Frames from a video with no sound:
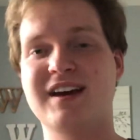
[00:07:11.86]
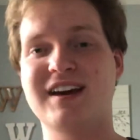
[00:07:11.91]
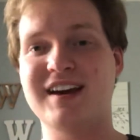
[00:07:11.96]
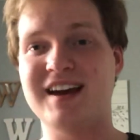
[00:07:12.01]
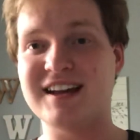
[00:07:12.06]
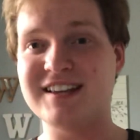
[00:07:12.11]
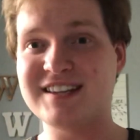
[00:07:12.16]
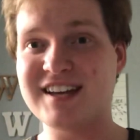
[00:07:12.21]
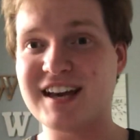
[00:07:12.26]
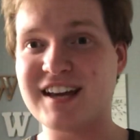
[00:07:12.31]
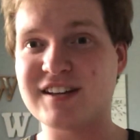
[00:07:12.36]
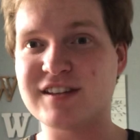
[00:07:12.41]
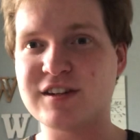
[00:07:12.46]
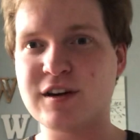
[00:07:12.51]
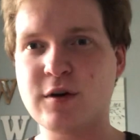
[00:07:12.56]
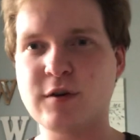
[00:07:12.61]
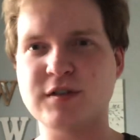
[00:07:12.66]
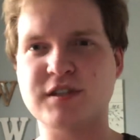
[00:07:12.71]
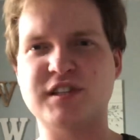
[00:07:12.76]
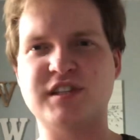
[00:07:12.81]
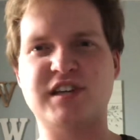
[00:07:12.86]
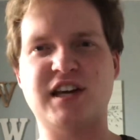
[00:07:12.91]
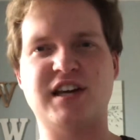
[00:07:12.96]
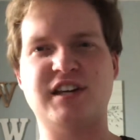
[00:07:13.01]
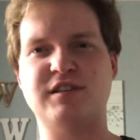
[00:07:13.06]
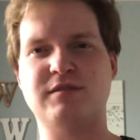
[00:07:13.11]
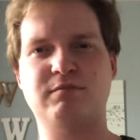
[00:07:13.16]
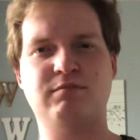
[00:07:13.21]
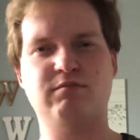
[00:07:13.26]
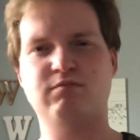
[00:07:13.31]
It takes those and
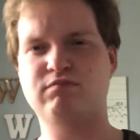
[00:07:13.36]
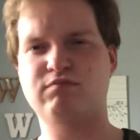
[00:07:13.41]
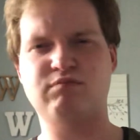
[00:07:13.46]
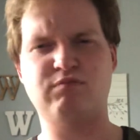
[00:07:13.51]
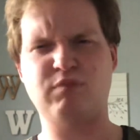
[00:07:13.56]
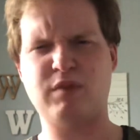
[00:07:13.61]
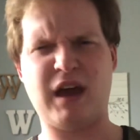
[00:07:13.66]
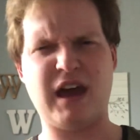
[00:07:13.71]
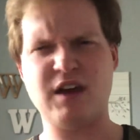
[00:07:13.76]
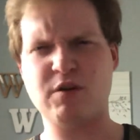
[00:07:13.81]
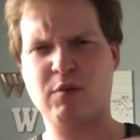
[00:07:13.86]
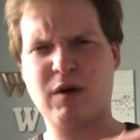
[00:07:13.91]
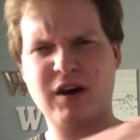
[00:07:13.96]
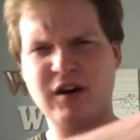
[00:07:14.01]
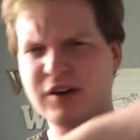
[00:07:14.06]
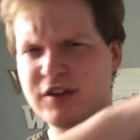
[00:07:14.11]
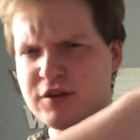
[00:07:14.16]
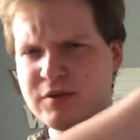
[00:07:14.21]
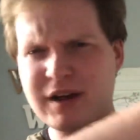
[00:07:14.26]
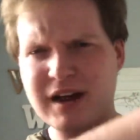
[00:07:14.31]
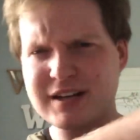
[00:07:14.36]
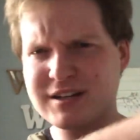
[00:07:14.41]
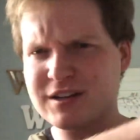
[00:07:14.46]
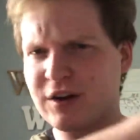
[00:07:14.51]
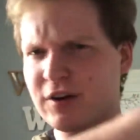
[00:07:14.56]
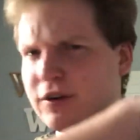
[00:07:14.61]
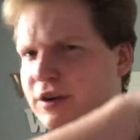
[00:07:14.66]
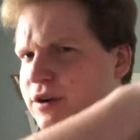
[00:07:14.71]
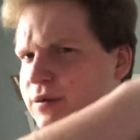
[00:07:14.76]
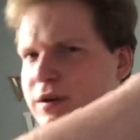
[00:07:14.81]
says, hey, why are you guys
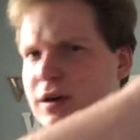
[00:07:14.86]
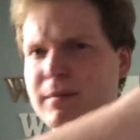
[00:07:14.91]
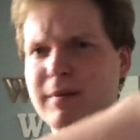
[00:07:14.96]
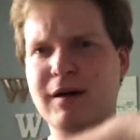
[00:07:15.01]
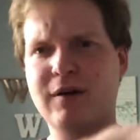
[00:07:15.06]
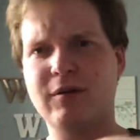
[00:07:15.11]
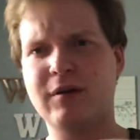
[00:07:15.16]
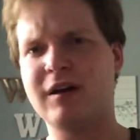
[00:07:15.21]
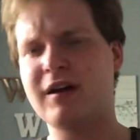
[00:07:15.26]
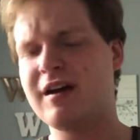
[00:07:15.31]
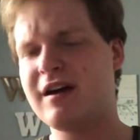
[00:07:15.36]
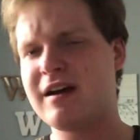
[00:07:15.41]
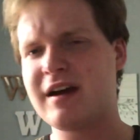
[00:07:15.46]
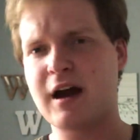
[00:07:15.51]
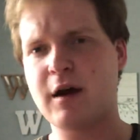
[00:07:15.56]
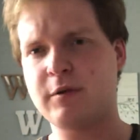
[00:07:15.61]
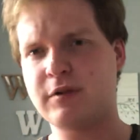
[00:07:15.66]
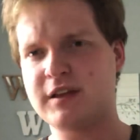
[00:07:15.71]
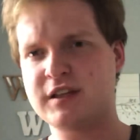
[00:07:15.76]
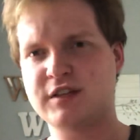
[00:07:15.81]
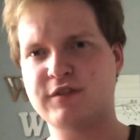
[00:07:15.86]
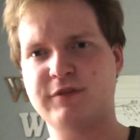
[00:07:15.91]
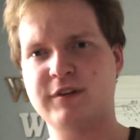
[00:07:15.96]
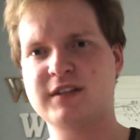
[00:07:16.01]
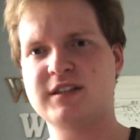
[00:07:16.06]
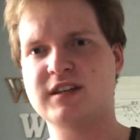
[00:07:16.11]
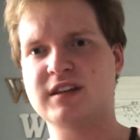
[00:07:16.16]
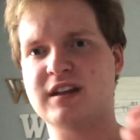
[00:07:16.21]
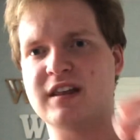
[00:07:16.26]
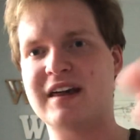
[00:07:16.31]
arguing about how this
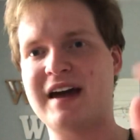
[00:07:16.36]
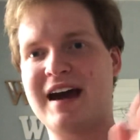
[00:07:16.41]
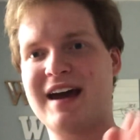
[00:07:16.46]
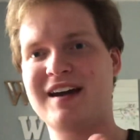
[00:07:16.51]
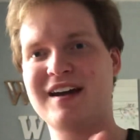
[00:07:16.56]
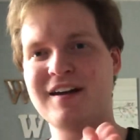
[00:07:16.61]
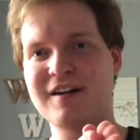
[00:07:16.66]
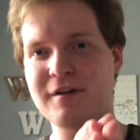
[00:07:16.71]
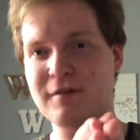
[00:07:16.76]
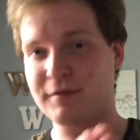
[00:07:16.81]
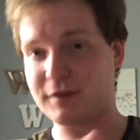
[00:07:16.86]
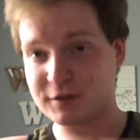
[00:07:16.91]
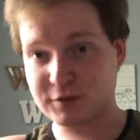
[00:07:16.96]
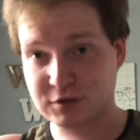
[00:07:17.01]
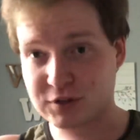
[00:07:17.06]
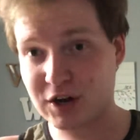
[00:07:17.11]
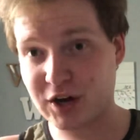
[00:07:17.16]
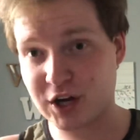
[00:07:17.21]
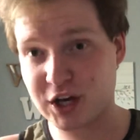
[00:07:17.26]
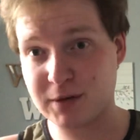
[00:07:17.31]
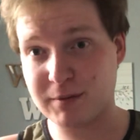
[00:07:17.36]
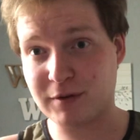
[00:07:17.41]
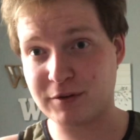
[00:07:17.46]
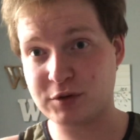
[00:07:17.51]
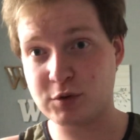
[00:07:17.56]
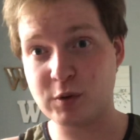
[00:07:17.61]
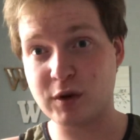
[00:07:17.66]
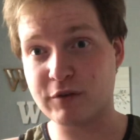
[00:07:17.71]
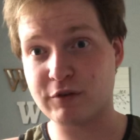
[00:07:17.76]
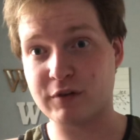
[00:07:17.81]
fits into that? These are talking about
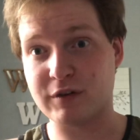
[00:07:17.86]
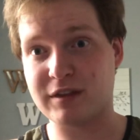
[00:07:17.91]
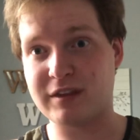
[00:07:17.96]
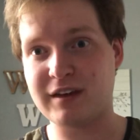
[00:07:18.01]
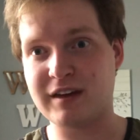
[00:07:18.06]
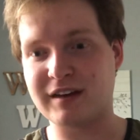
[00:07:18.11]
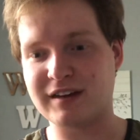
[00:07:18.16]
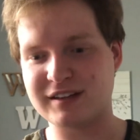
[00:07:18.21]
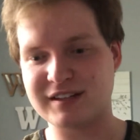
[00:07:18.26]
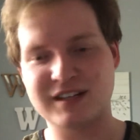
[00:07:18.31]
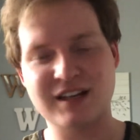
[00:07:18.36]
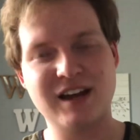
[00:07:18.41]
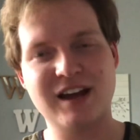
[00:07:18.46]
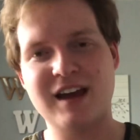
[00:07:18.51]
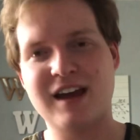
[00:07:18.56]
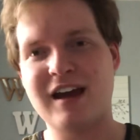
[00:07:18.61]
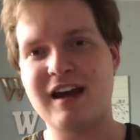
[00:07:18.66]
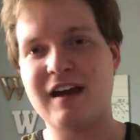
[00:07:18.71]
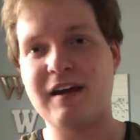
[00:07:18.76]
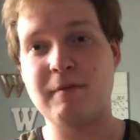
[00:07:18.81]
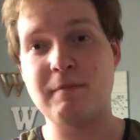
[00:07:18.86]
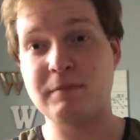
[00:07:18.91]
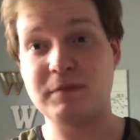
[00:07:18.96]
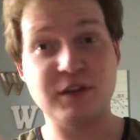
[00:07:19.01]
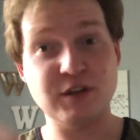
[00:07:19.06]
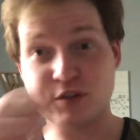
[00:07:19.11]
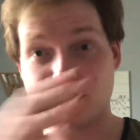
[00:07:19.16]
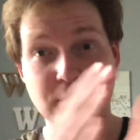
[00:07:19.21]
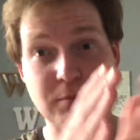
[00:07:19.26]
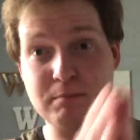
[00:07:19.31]
two different things.
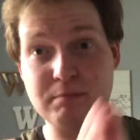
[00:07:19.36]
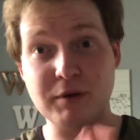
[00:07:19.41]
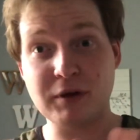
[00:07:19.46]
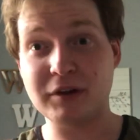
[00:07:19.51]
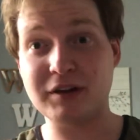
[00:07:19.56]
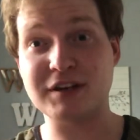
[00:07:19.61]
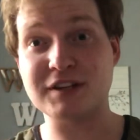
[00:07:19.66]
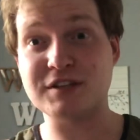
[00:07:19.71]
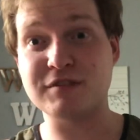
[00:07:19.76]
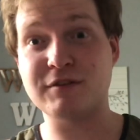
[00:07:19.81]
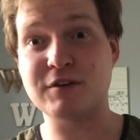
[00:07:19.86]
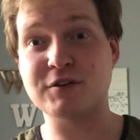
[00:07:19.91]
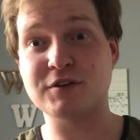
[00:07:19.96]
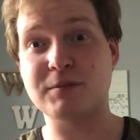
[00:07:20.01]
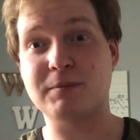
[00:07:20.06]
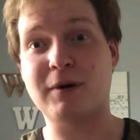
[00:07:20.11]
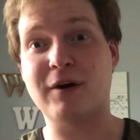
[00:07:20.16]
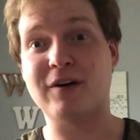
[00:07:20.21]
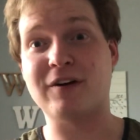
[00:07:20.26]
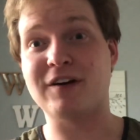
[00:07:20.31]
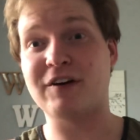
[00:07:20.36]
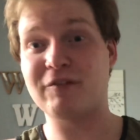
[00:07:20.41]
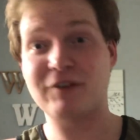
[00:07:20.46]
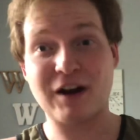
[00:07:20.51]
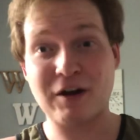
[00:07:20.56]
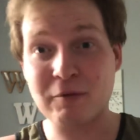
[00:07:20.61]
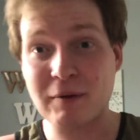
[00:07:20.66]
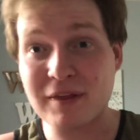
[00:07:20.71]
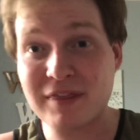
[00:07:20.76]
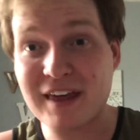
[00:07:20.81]
These are billions of years apart. And when I
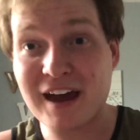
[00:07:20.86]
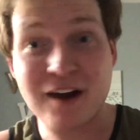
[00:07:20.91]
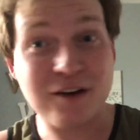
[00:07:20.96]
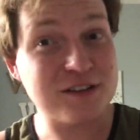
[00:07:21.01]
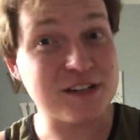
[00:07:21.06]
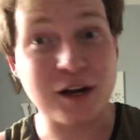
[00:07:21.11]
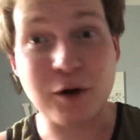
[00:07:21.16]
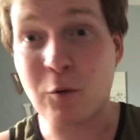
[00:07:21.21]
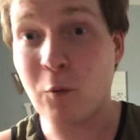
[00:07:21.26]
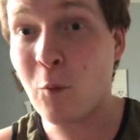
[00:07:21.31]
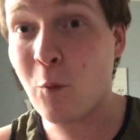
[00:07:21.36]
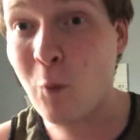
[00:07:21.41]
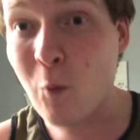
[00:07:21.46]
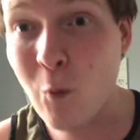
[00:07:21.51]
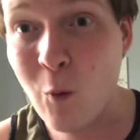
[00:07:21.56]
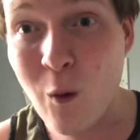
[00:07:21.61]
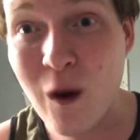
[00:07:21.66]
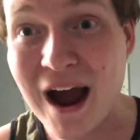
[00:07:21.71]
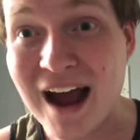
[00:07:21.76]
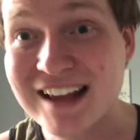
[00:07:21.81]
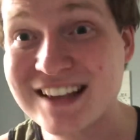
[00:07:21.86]
read that, I was like, what?